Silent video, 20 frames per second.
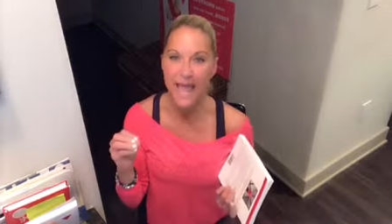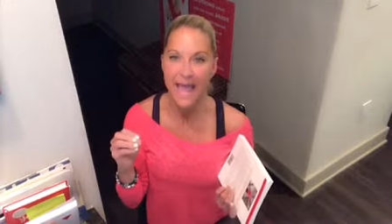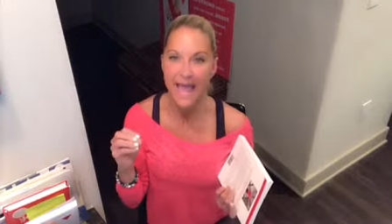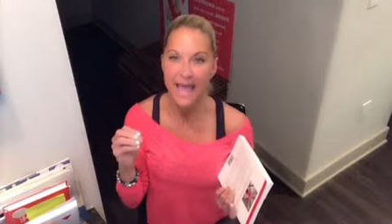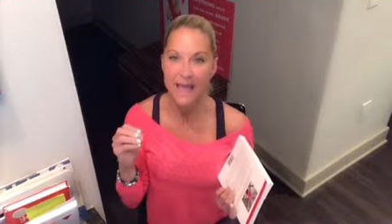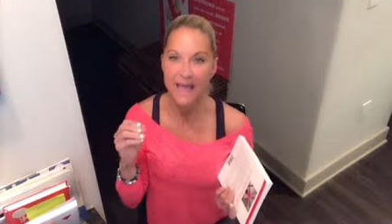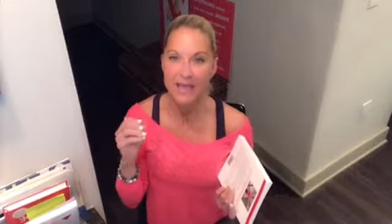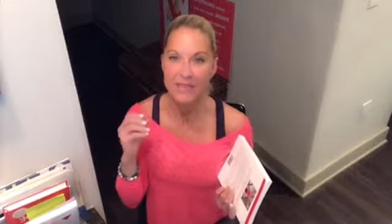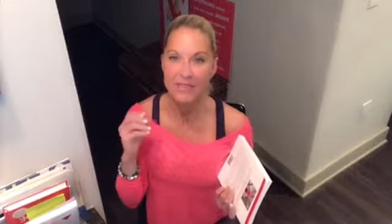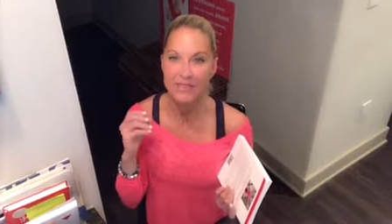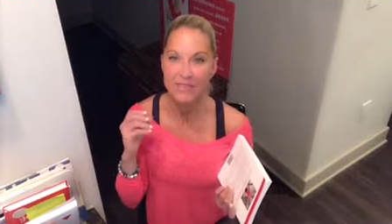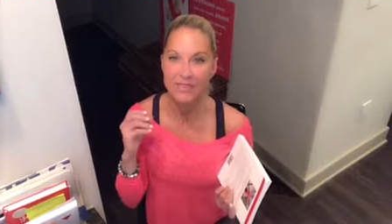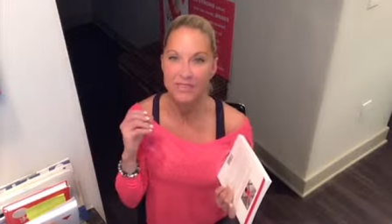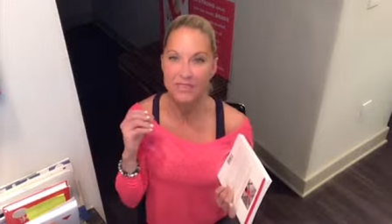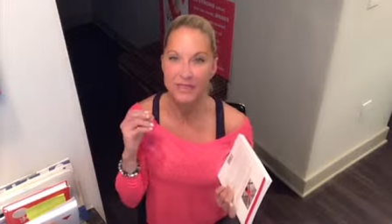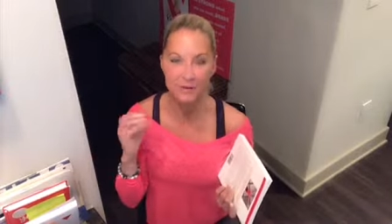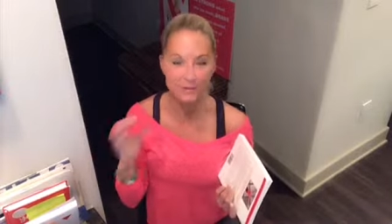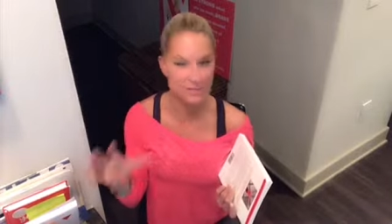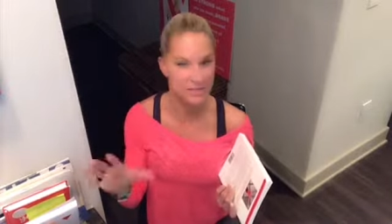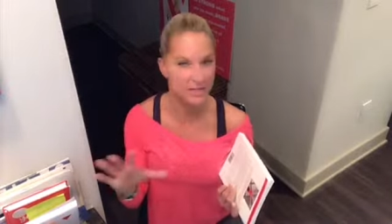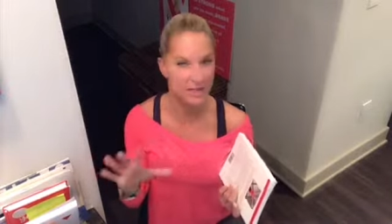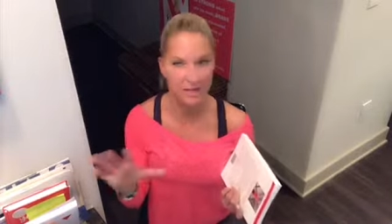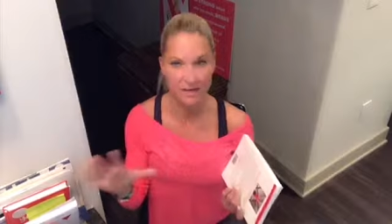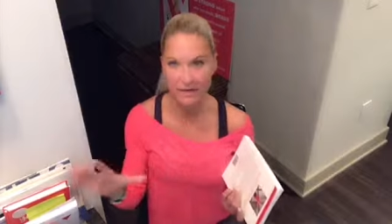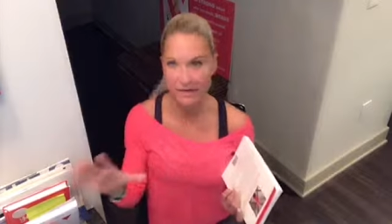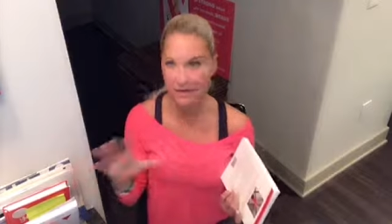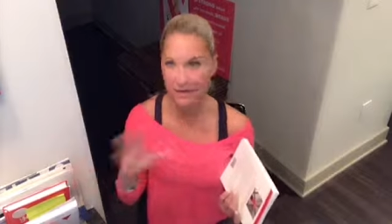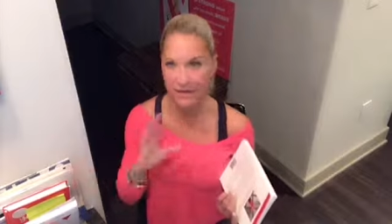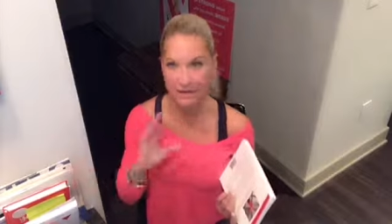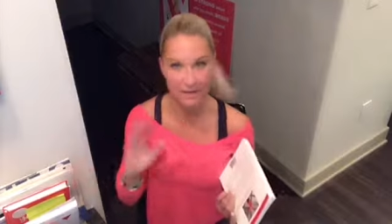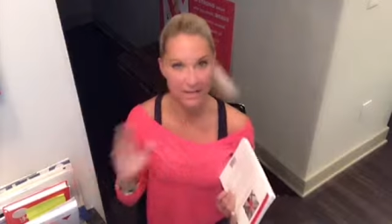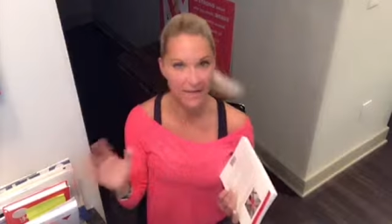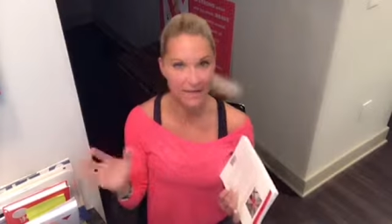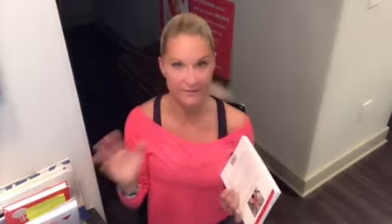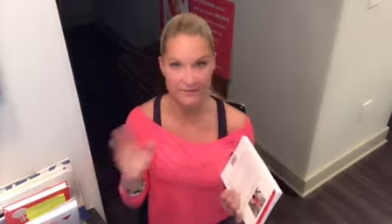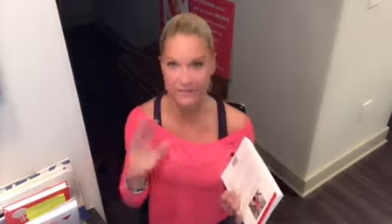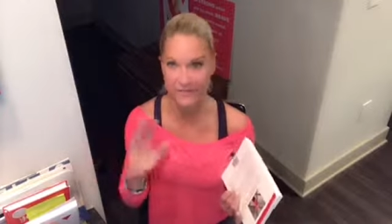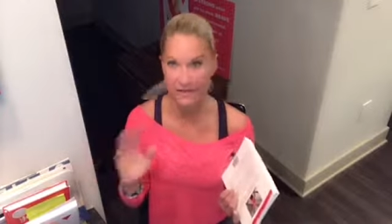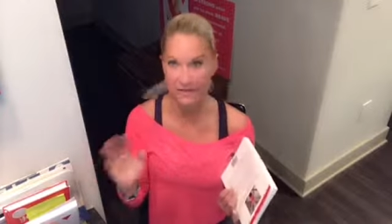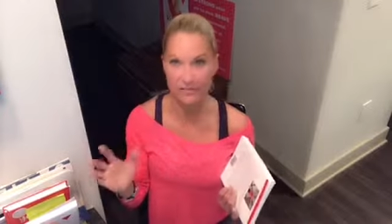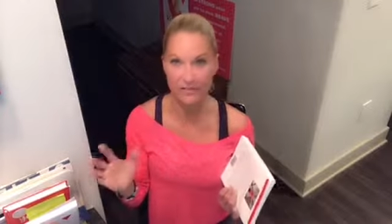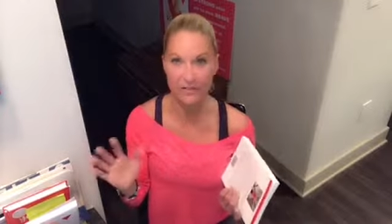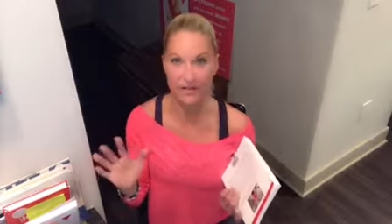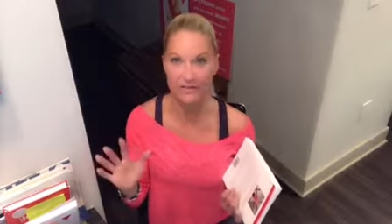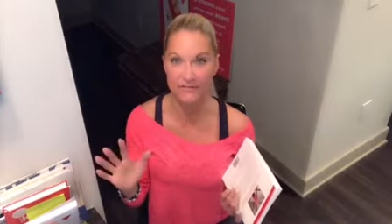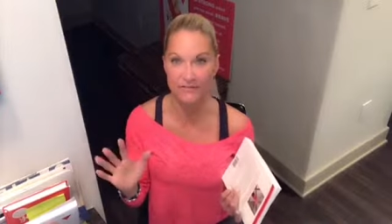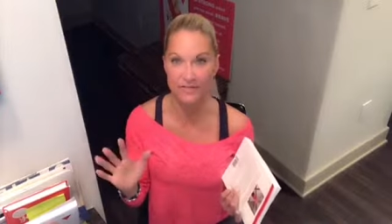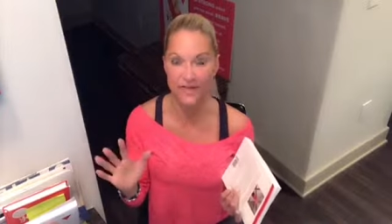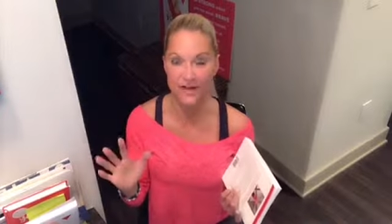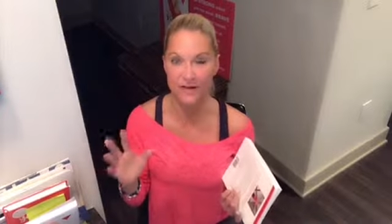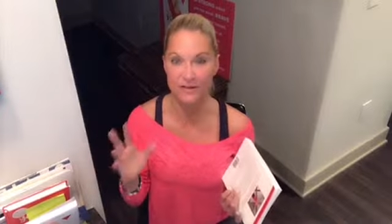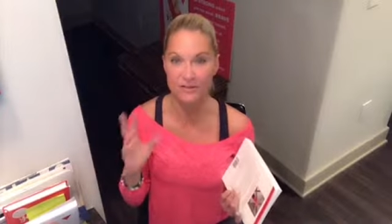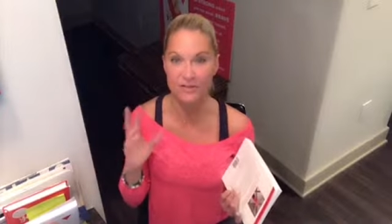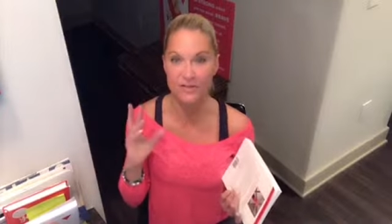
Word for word: And there was not a lot of self-love there.